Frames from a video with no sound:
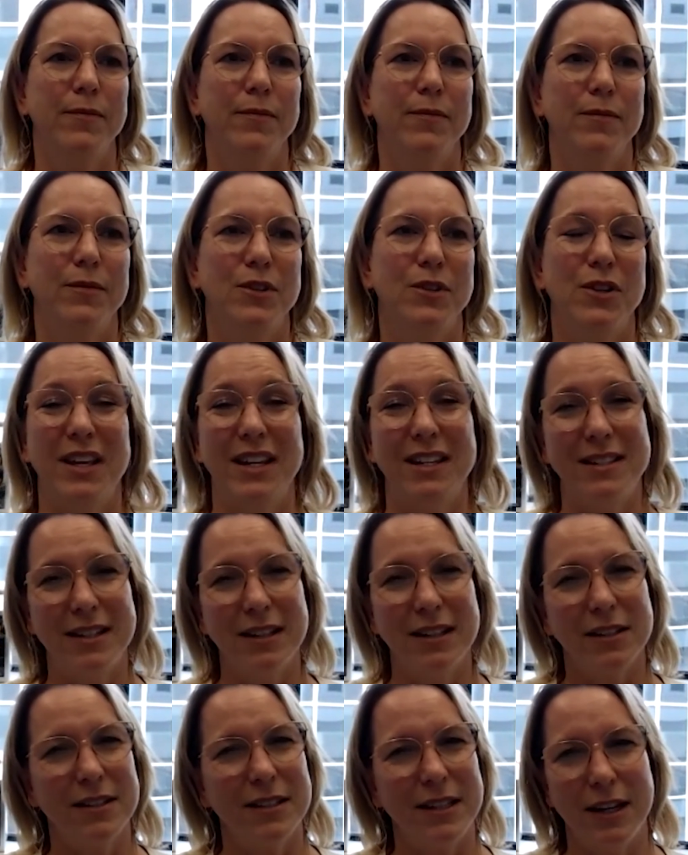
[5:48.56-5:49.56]
Do they still
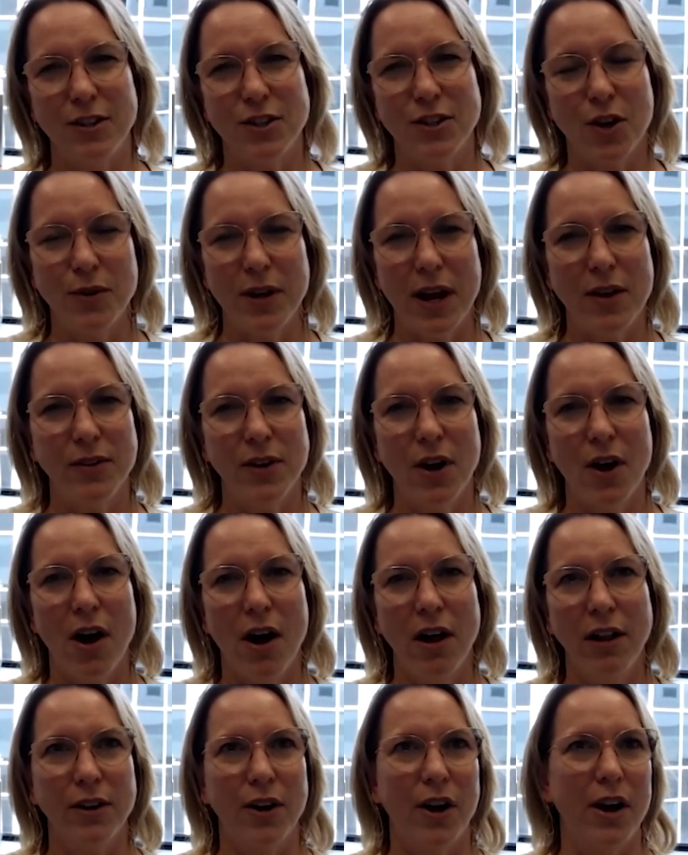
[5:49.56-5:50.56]
see Joe down the hall,
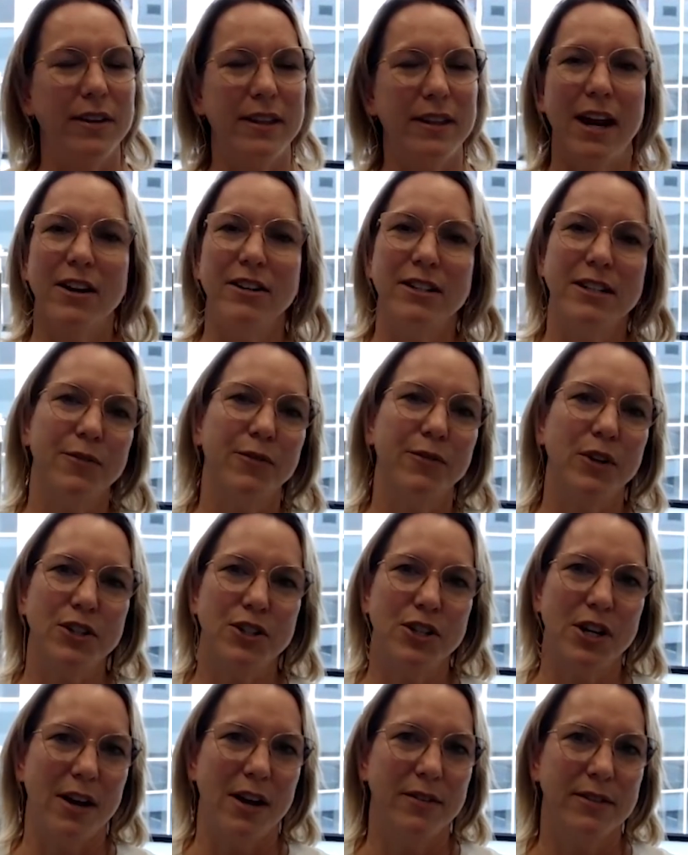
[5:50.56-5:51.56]
or are they on different
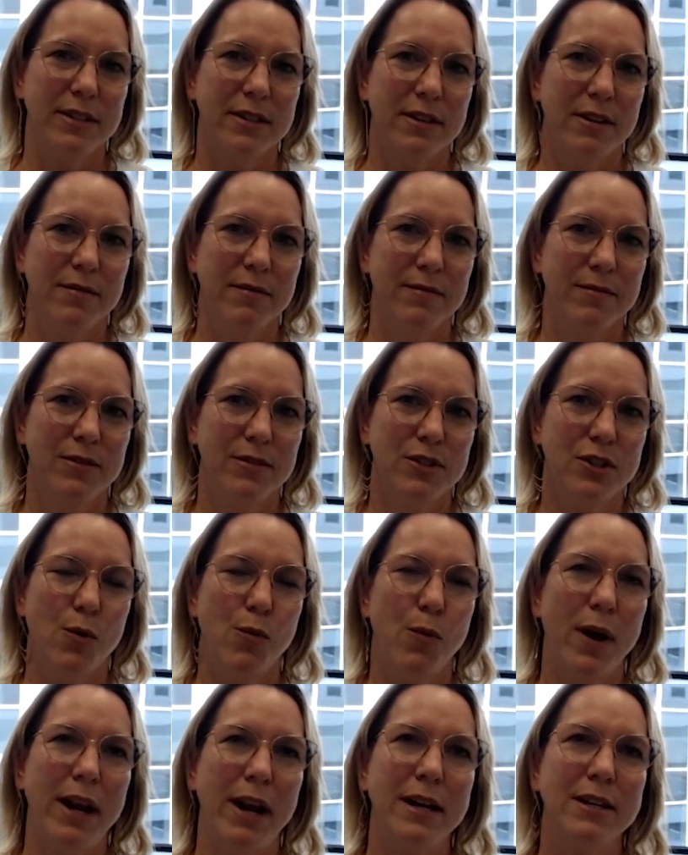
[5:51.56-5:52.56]
shifts? So
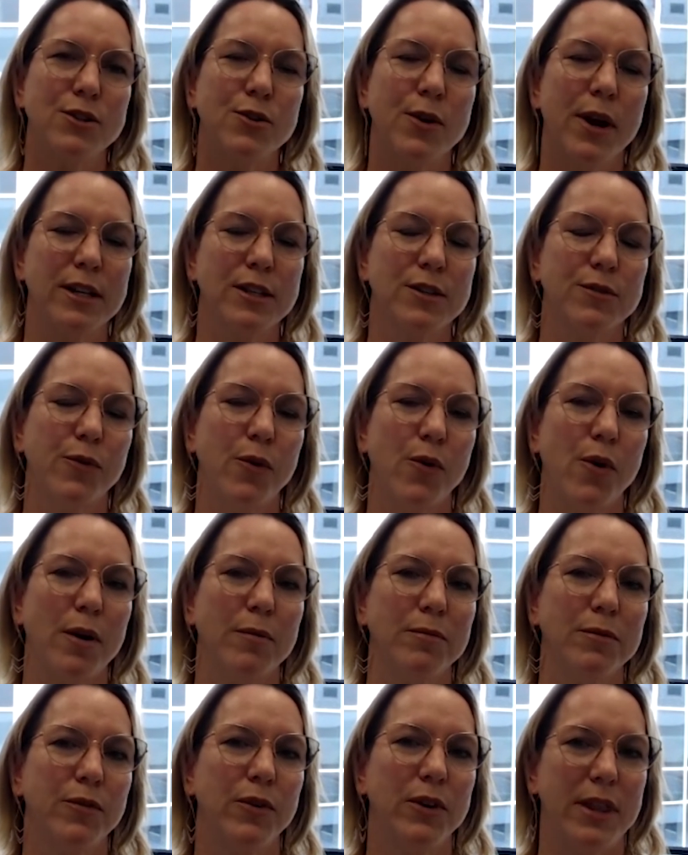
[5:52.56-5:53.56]
what has
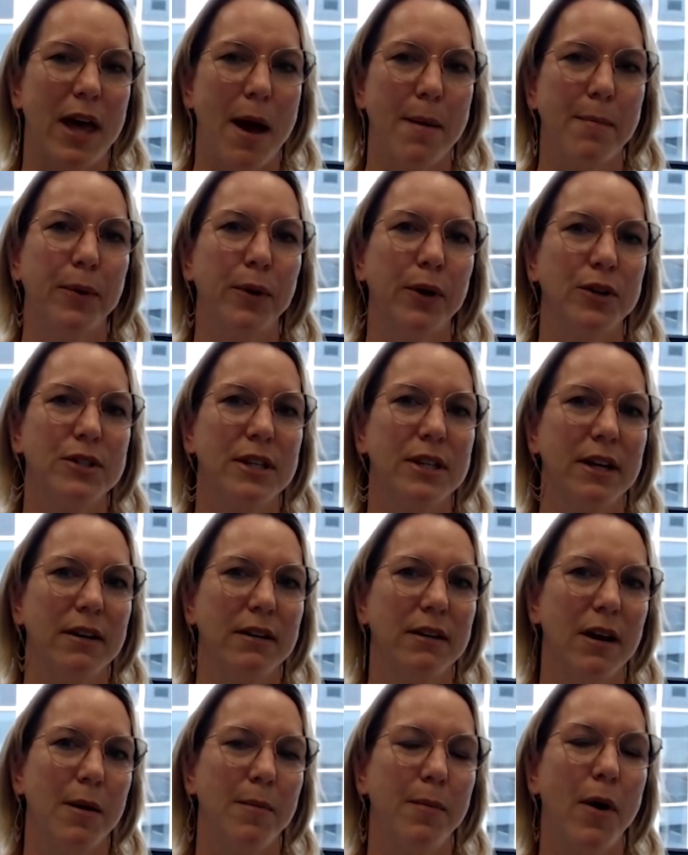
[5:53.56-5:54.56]
transformed for that person
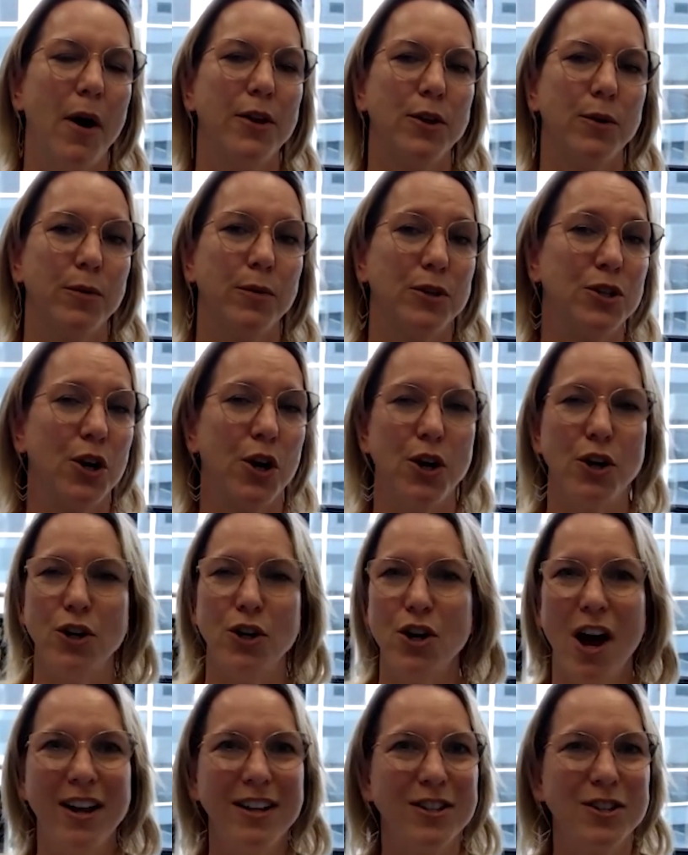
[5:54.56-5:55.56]
upon their return,
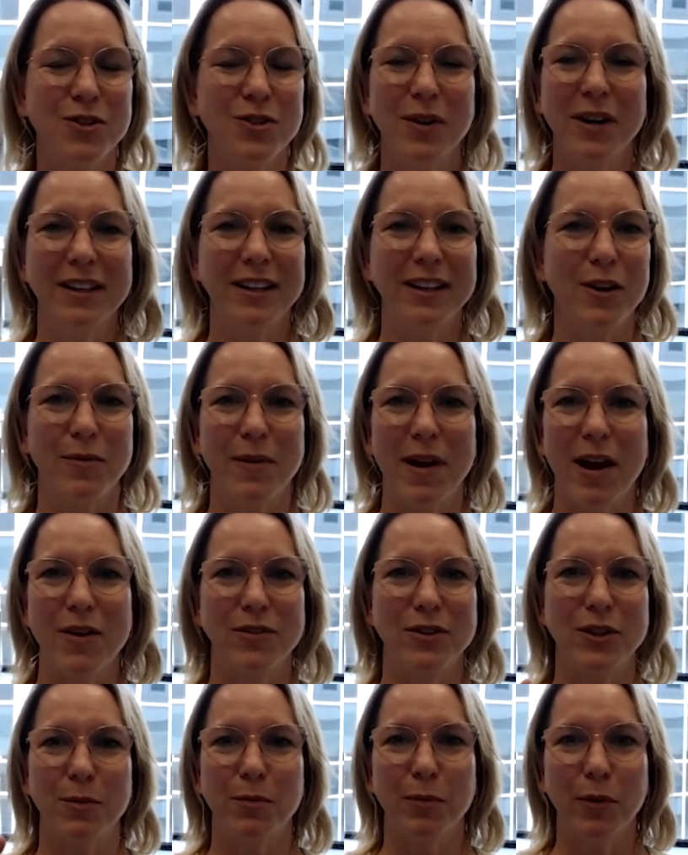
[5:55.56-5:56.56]
not strictly around
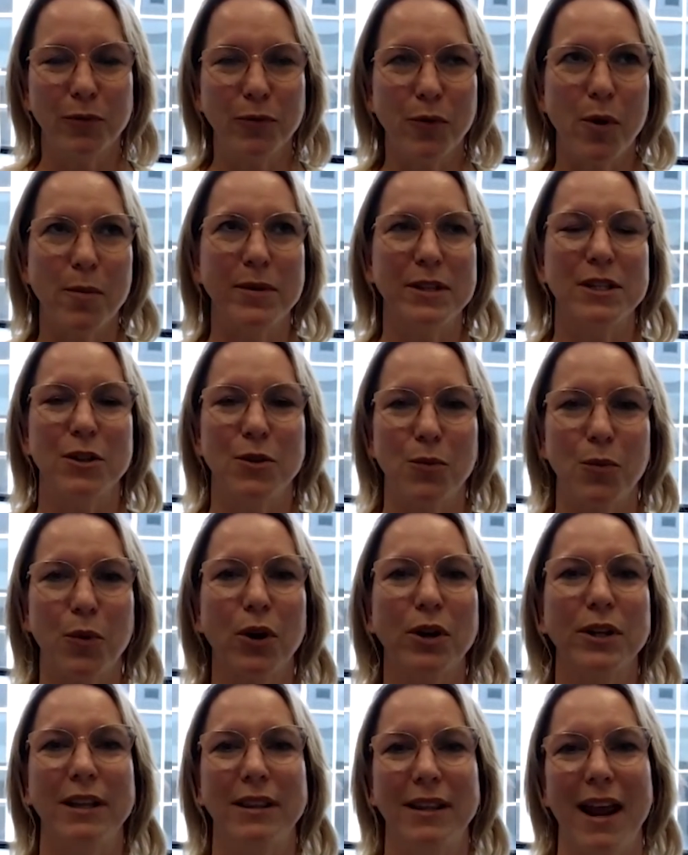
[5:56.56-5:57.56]
the performance of the work
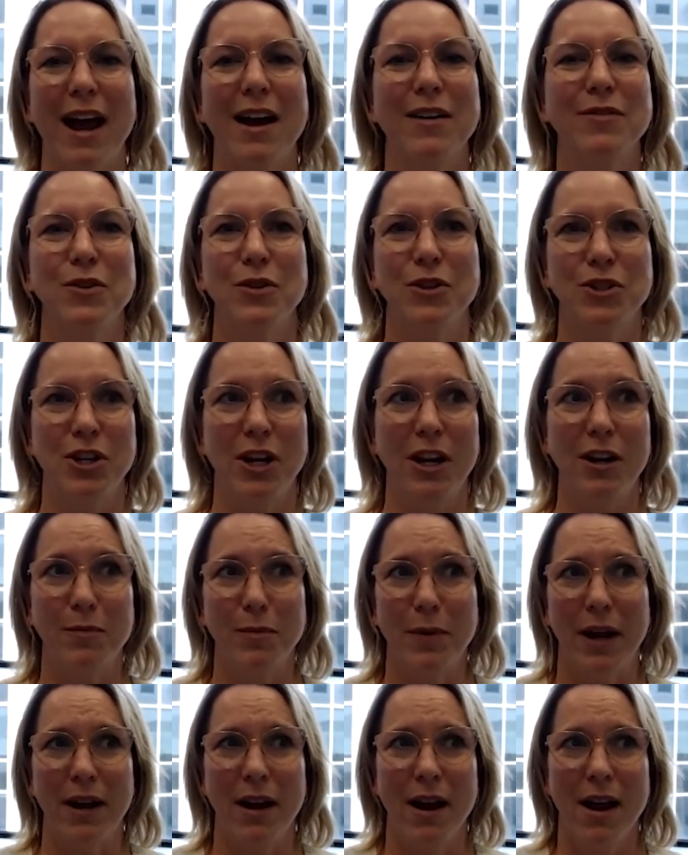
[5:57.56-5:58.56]
that they have to achieve,
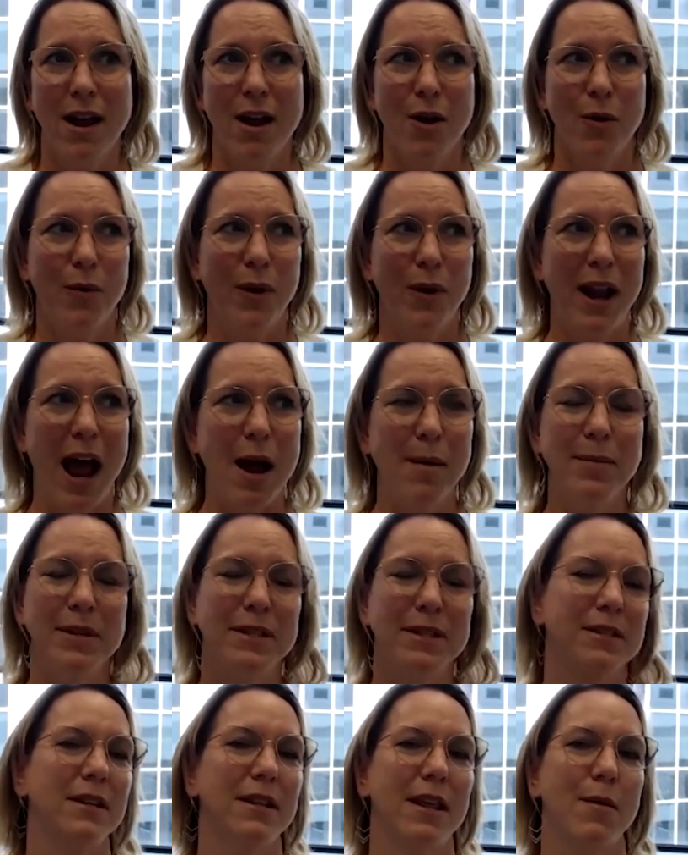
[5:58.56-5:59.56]
but what happens
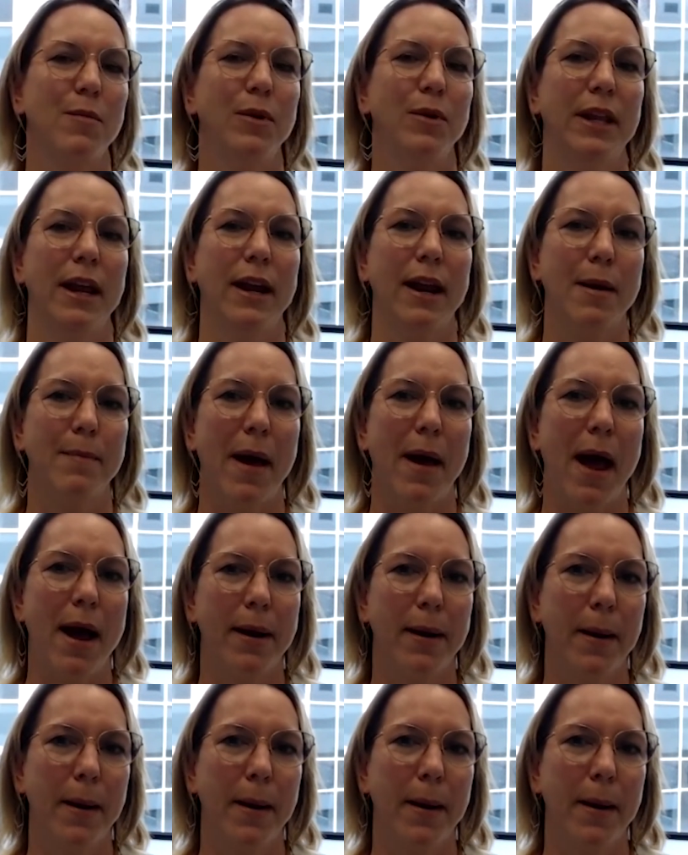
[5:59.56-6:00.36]
to them when they get back?